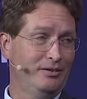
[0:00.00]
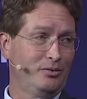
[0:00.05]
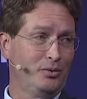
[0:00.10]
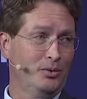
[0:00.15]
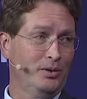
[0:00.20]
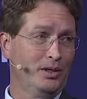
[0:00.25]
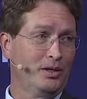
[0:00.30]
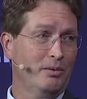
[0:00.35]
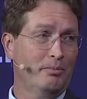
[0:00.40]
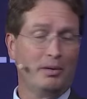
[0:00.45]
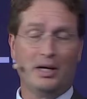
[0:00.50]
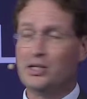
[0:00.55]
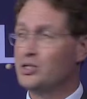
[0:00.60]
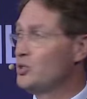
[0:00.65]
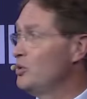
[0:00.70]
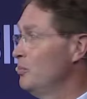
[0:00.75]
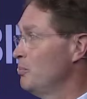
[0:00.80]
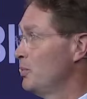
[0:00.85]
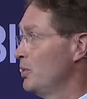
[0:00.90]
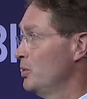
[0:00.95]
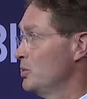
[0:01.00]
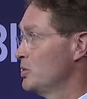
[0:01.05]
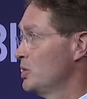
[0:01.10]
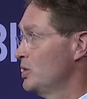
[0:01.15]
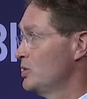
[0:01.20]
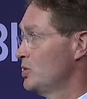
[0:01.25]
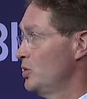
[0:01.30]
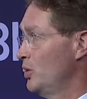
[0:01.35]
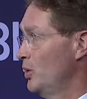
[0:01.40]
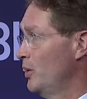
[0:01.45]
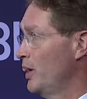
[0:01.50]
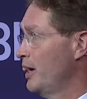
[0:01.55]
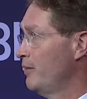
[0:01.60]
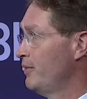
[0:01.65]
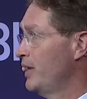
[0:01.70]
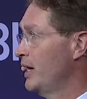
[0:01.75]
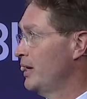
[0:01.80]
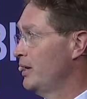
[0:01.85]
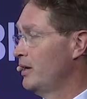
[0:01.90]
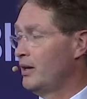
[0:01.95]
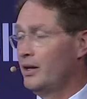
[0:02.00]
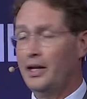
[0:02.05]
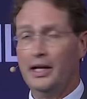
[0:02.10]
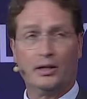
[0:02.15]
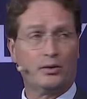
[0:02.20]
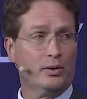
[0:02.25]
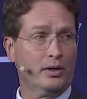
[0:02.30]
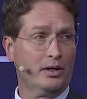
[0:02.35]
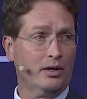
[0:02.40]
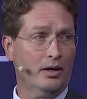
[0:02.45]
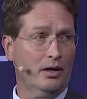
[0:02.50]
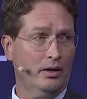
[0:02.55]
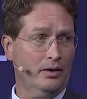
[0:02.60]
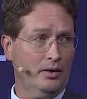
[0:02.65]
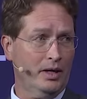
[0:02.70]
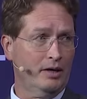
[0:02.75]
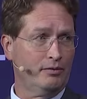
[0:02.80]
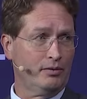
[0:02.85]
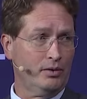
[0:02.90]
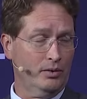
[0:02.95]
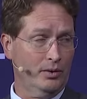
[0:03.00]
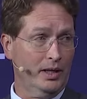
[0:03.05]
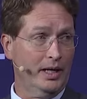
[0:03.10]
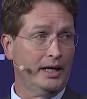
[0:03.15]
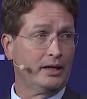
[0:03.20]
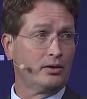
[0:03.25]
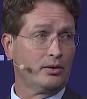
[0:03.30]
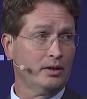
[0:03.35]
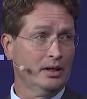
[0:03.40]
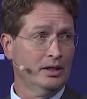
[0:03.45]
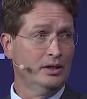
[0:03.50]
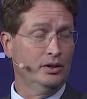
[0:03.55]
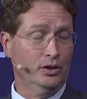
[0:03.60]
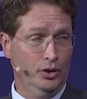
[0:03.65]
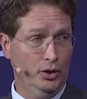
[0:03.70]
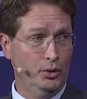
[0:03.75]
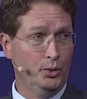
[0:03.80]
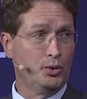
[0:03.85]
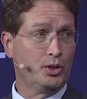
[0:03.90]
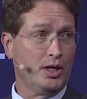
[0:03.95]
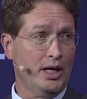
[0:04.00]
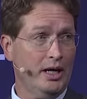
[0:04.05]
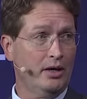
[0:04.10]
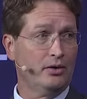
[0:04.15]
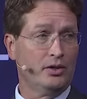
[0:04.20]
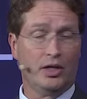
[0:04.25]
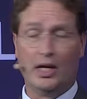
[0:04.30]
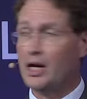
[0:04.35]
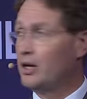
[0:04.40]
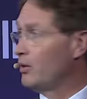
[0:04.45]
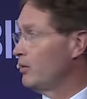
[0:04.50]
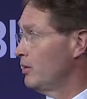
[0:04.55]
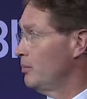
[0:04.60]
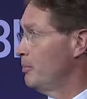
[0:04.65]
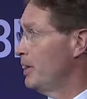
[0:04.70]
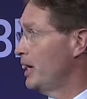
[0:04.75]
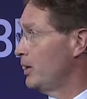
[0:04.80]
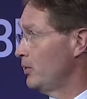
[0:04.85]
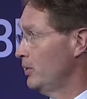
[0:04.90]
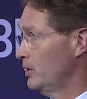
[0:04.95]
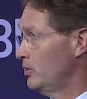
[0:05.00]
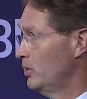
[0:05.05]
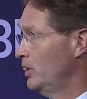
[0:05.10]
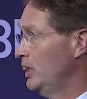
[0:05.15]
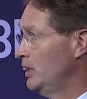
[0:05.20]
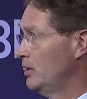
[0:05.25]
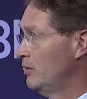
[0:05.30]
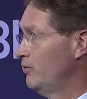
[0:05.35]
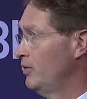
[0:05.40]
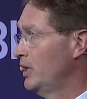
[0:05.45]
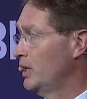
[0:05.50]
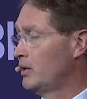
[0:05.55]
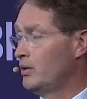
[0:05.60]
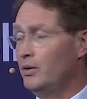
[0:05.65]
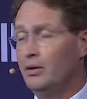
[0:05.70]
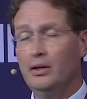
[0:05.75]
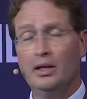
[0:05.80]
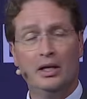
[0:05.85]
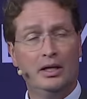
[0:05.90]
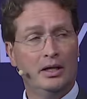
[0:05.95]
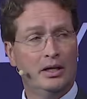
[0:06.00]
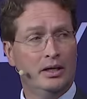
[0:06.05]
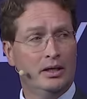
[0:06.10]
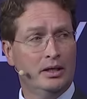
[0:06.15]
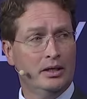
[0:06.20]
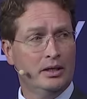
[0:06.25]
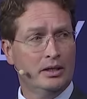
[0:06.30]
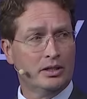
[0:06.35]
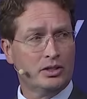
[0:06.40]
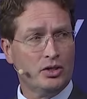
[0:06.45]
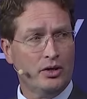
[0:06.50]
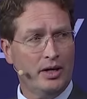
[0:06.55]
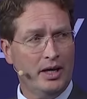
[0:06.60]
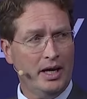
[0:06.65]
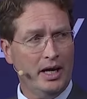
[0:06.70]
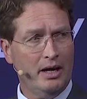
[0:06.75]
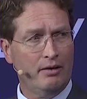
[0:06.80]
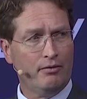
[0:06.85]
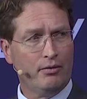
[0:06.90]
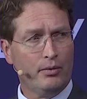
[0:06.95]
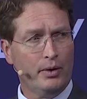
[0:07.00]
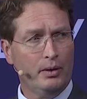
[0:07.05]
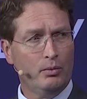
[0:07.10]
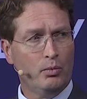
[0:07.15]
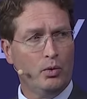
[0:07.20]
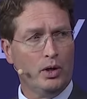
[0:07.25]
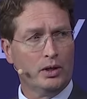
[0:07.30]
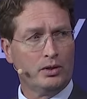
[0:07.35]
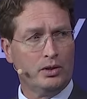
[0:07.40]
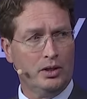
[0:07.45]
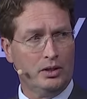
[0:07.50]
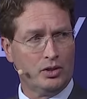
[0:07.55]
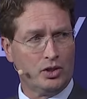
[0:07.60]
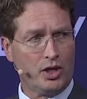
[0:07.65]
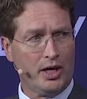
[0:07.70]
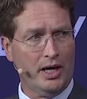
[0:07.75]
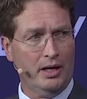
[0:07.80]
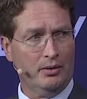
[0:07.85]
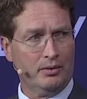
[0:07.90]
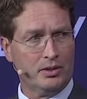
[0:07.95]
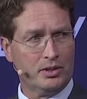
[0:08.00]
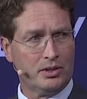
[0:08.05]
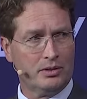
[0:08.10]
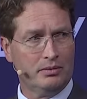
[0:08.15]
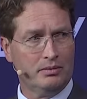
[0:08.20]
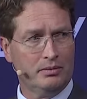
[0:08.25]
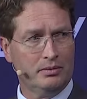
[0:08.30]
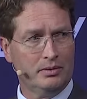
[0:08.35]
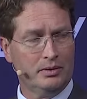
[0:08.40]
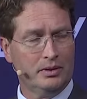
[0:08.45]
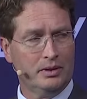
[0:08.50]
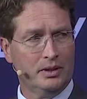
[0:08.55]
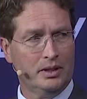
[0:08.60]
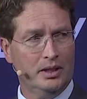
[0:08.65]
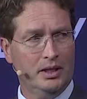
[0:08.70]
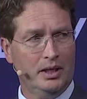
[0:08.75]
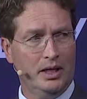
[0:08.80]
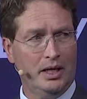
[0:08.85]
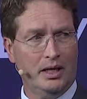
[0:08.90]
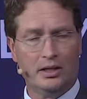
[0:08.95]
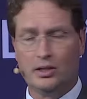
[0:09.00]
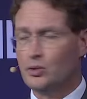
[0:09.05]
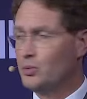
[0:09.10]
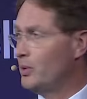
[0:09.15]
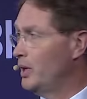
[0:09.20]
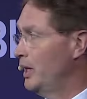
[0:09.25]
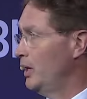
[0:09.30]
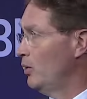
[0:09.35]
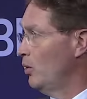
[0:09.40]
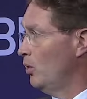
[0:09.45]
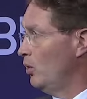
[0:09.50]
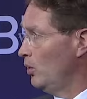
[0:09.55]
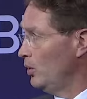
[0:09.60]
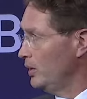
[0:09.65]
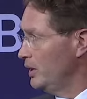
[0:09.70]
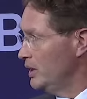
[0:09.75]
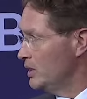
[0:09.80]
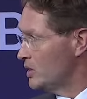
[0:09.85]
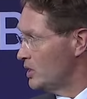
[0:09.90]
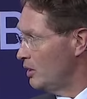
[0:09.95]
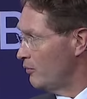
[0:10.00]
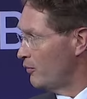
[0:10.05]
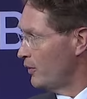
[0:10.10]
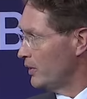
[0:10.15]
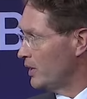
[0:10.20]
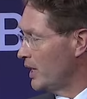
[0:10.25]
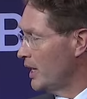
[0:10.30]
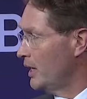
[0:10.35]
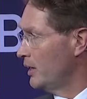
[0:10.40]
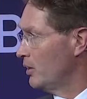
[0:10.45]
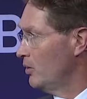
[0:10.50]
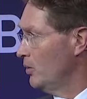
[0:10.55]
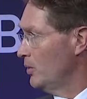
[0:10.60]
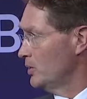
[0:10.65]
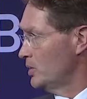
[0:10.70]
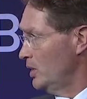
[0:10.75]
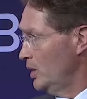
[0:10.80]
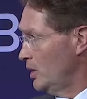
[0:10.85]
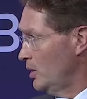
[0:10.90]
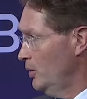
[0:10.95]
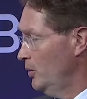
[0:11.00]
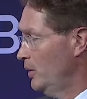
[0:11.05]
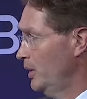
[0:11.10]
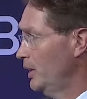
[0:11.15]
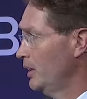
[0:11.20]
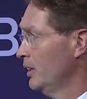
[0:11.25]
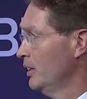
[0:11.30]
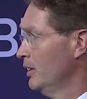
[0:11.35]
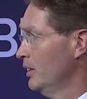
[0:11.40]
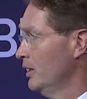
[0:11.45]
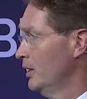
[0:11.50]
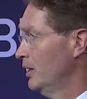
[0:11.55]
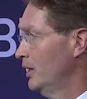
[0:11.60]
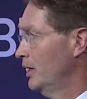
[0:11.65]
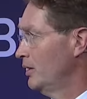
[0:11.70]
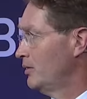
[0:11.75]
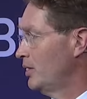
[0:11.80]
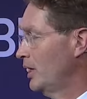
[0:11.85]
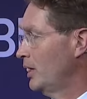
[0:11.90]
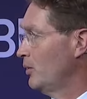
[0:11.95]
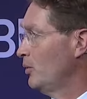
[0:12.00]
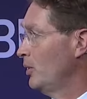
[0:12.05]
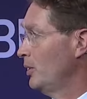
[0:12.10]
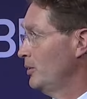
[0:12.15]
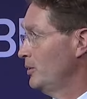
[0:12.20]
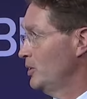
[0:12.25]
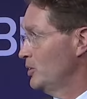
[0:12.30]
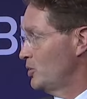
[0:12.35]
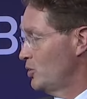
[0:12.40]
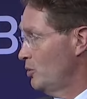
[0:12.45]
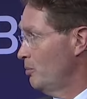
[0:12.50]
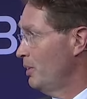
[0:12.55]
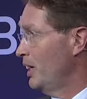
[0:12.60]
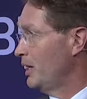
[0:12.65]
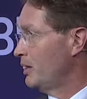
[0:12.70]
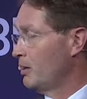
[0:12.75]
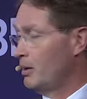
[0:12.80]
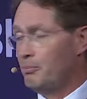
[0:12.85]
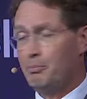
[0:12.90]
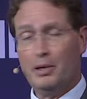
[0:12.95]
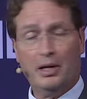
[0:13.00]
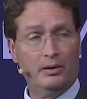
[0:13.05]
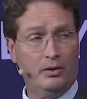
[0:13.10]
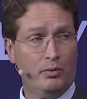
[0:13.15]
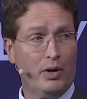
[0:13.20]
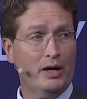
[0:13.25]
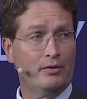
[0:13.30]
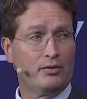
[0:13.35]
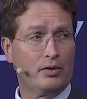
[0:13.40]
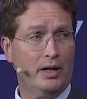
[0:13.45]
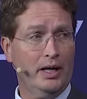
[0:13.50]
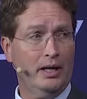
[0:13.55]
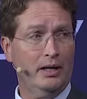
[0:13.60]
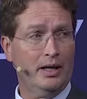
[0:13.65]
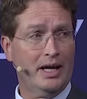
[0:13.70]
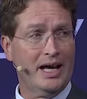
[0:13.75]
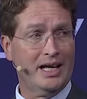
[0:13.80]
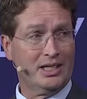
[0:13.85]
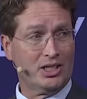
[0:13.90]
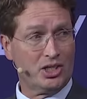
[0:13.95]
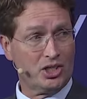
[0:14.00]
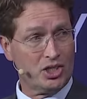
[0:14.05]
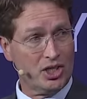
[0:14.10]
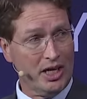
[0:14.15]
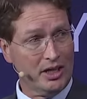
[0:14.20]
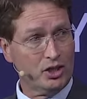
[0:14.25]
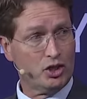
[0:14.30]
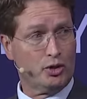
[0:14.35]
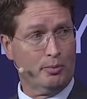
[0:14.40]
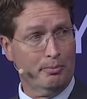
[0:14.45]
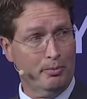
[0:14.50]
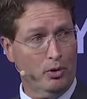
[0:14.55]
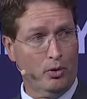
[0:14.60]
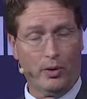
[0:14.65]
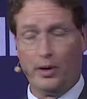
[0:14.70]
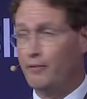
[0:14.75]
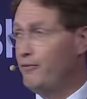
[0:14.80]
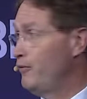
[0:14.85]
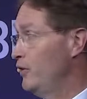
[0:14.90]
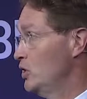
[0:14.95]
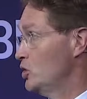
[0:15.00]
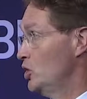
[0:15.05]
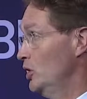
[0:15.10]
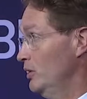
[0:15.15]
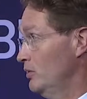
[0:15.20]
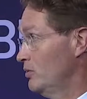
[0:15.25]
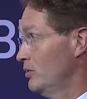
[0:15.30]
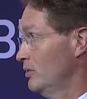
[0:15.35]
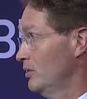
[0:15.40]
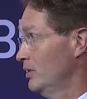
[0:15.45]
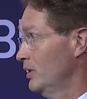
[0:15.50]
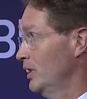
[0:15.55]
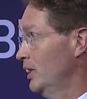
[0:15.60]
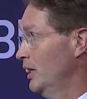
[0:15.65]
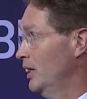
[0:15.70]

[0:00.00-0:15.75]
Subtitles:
through the combustion process. You don't have that in an electric car. You have to use energy out of the battery to heat the vehicle. So every wattage counts. And that is why in all these different categories, including technologies to make the drivetrain as such more efficient,